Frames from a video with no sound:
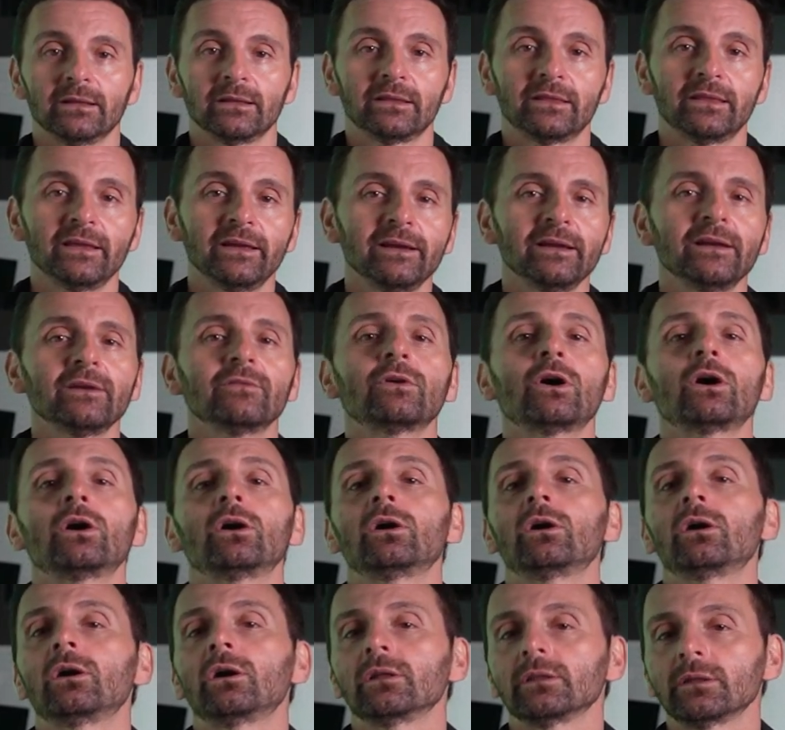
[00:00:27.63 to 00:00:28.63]
Think of
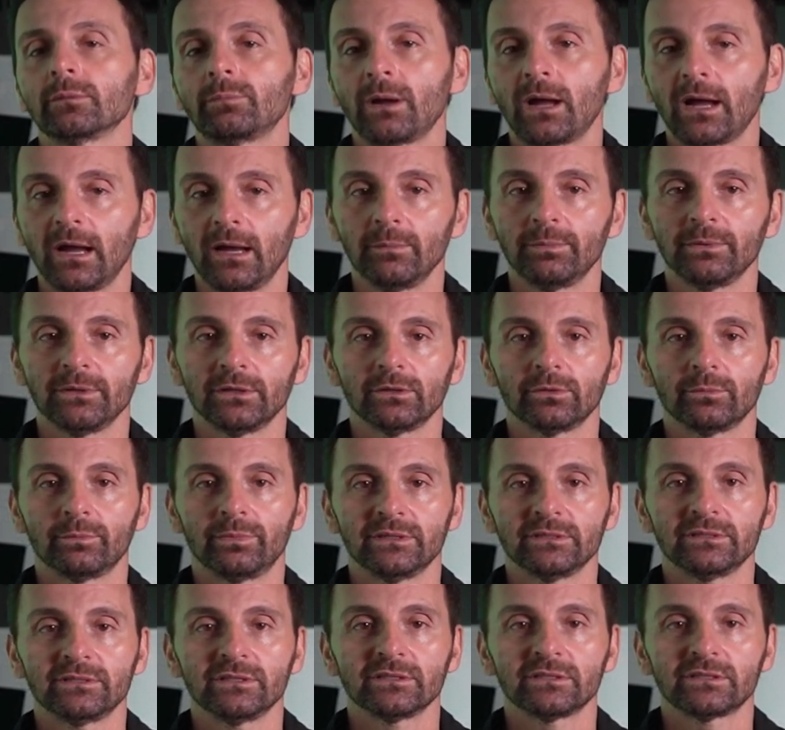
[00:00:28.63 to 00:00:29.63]
all the popular
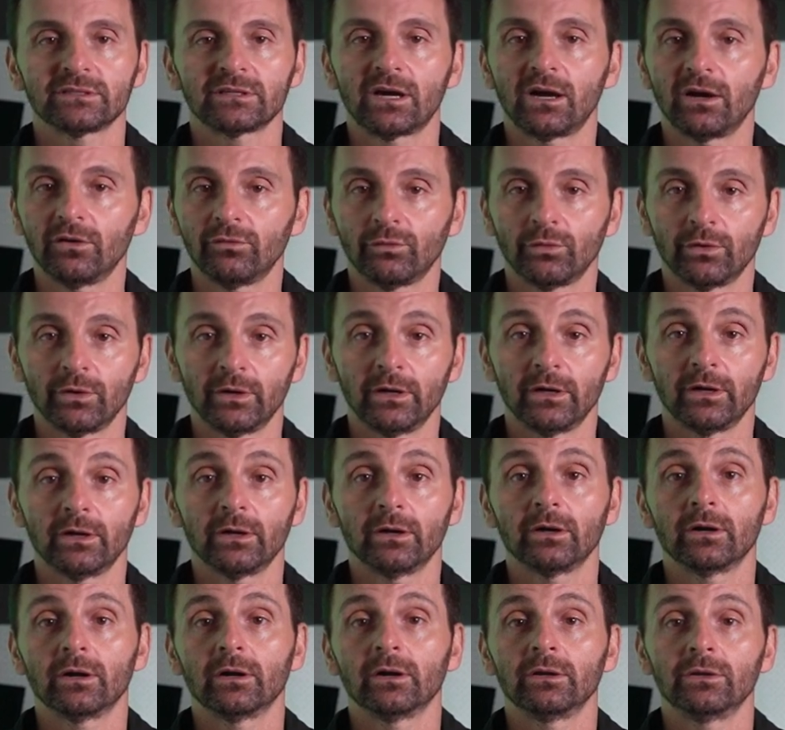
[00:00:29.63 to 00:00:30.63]
business
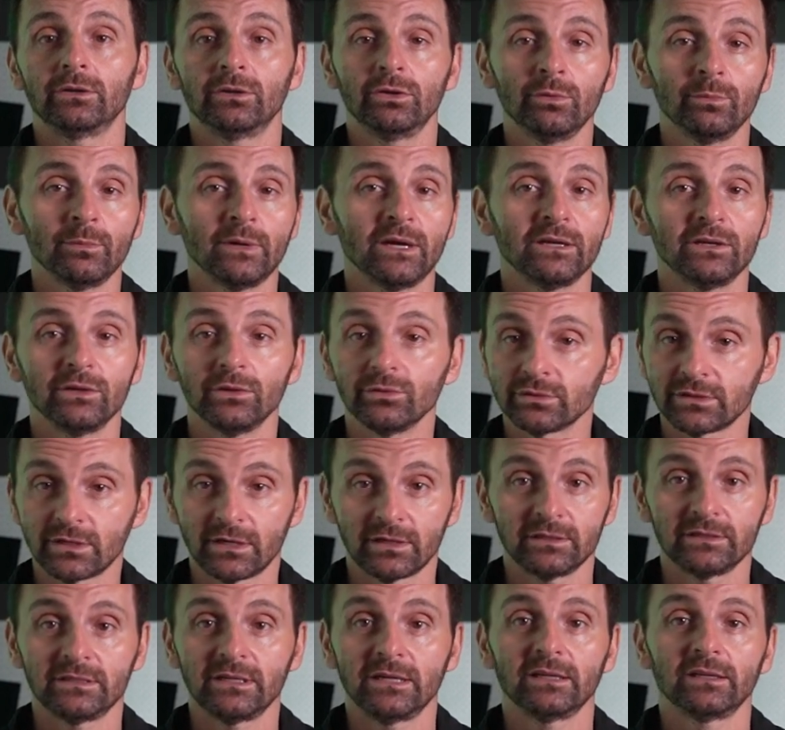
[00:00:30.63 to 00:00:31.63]
software you might use
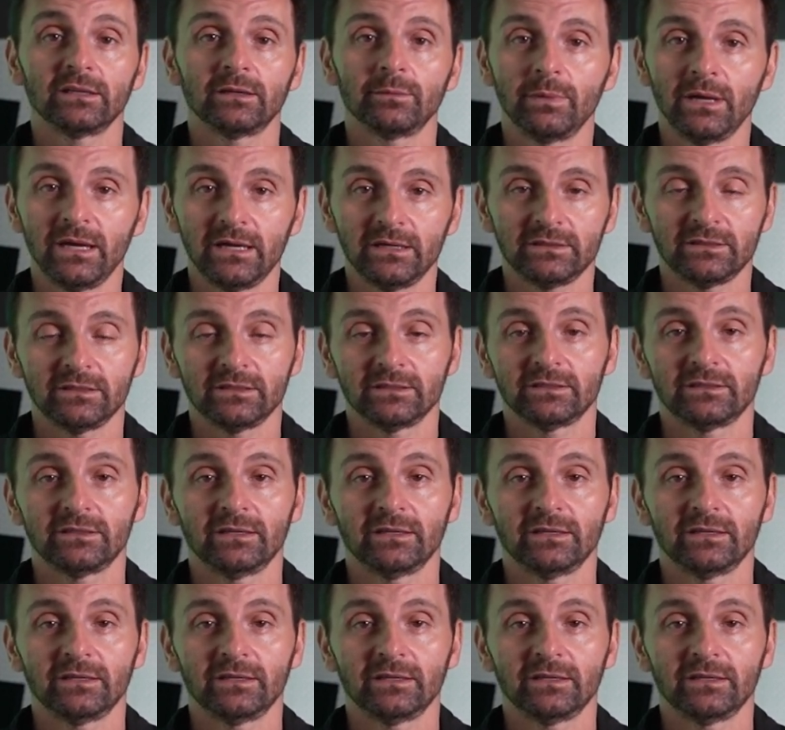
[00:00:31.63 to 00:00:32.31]
on a daily basis.